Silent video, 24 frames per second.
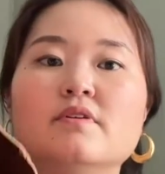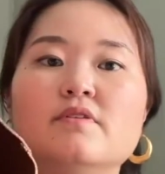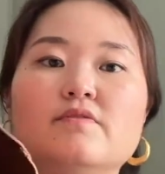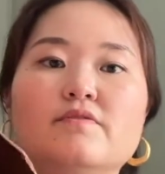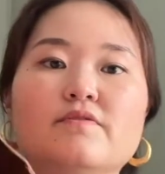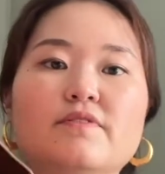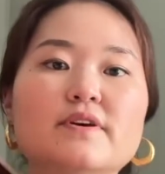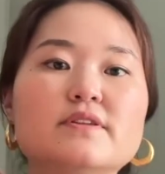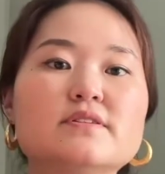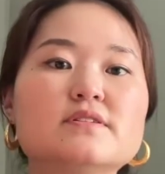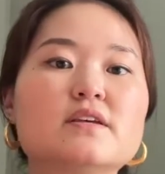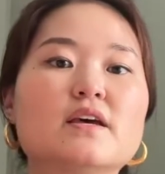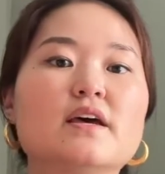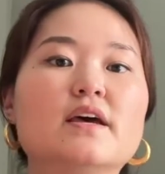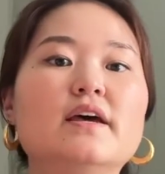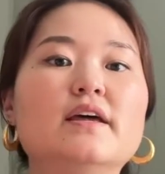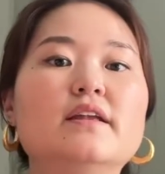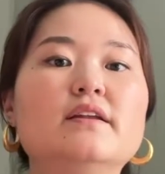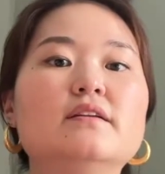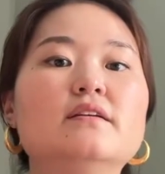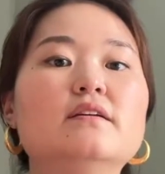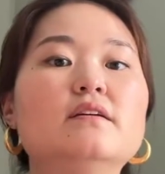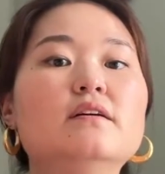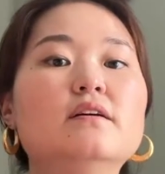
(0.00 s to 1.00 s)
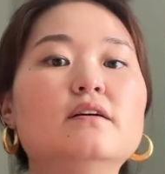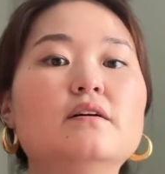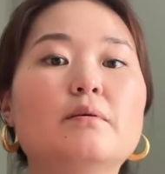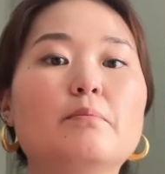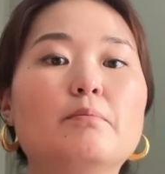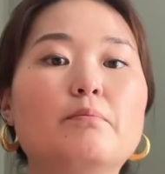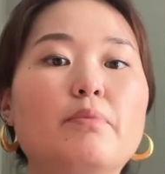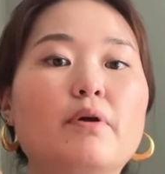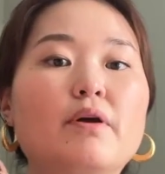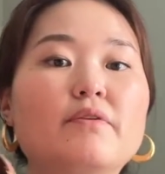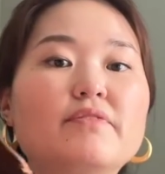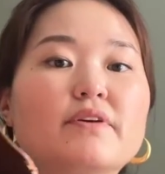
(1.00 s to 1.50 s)
fits in
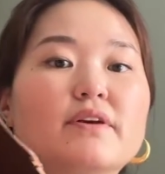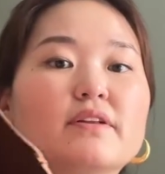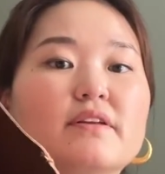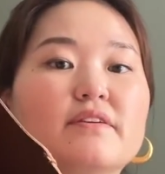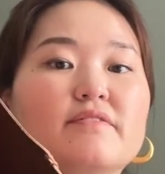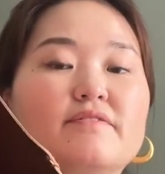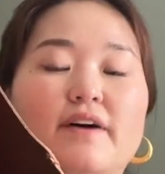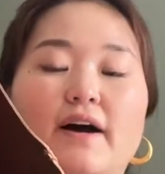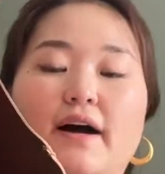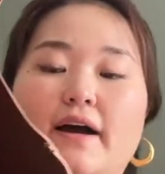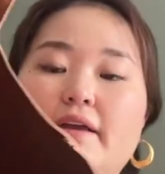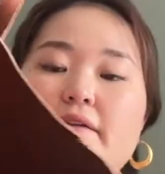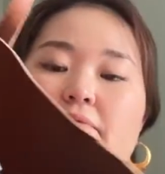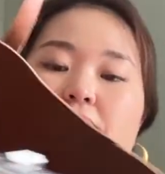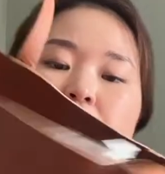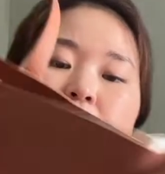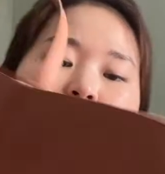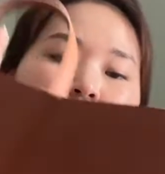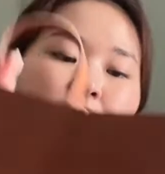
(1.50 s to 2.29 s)
perfectly fine.